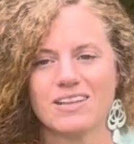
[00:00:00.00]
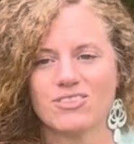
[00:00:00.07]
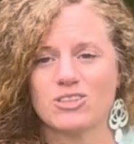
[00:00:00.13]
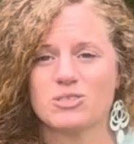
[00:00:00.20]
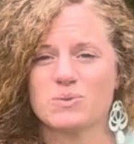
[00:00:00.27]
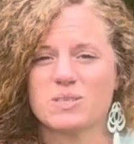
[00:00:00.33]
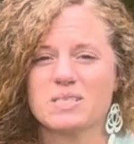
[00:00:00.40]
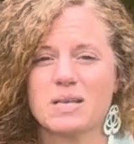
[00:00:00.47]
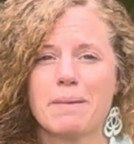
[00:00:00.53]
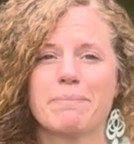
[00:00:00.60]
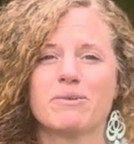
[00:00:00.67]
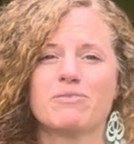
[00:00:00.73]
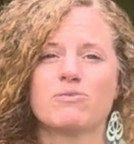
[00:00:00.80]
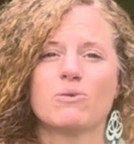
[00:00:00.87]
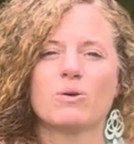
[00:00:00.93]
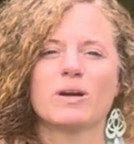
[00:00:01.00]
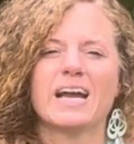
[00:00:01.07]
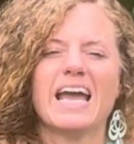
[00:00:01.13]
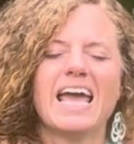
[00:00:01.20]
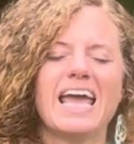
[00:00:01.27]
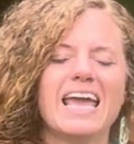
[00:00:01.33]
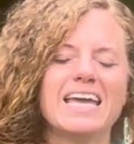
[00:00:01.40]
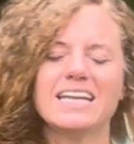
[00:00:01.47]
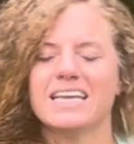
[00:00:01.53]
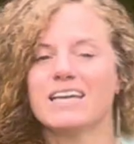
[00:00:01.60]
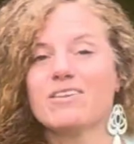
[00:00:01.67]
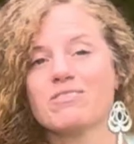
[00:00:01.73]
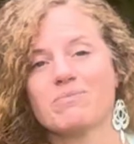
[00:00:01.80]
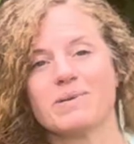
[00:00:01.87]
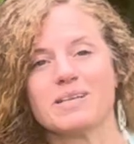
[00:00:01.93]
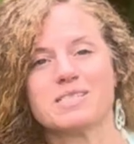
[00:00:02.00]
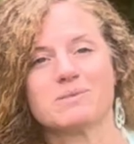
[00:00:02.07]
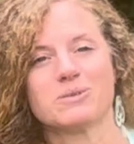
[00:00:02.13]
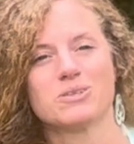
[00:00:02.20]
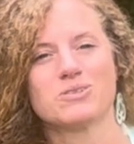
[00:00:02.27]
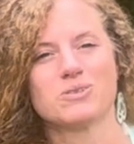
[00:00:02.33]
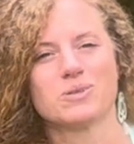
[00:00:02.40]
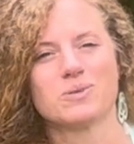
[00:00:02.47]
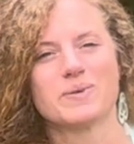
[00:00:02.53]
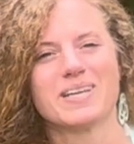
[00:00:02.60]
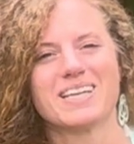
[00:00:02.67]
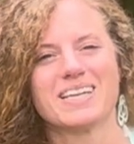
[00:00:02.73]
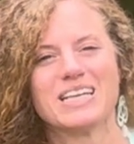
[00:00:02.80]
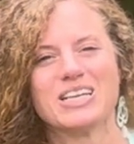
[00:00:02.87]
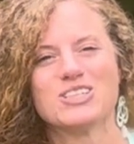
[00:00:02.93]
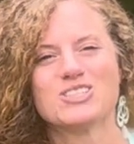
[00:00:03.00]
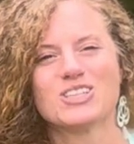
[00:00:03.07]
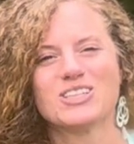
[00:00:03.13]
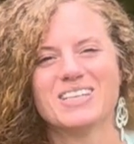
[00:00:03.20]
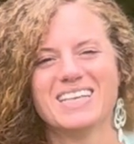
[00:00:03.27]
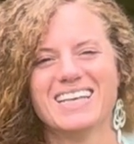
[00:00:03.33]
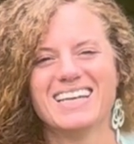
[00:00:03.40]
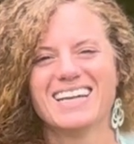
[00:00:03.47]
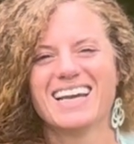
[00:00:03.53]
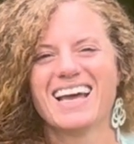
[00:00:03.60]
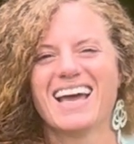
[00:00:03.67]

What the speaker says: This was before any of my spiritual awakening journey.